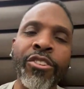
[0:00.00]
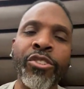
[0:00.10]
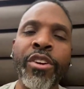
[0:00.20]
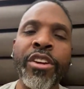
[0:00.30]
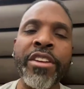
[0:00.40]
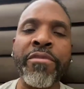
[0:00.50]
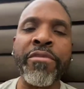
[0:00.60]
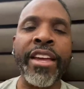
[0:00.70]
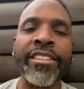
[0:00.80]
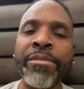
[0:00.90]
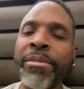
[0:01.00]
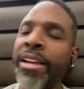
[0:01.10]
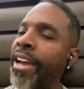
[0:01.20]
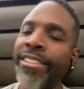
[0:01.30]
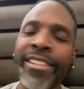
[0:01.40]
Australian fans, them
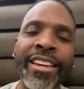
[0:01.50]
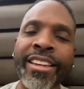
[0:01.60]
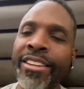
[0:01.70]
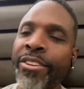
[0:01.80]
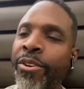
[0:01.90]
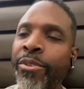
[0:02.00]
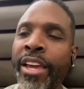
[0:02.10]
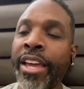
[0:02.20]
guys, they, you know,